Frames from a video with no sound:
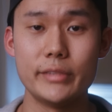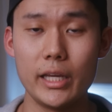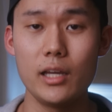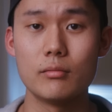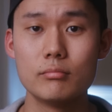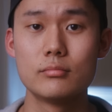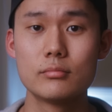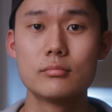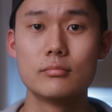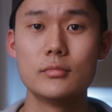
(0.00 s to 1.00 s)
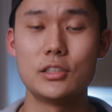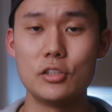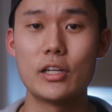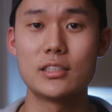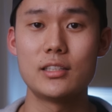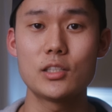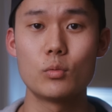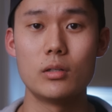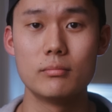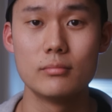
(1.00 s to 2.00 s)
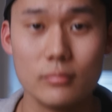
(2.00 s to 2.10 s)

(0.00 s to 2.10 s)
Yeah, see you guys in the next one.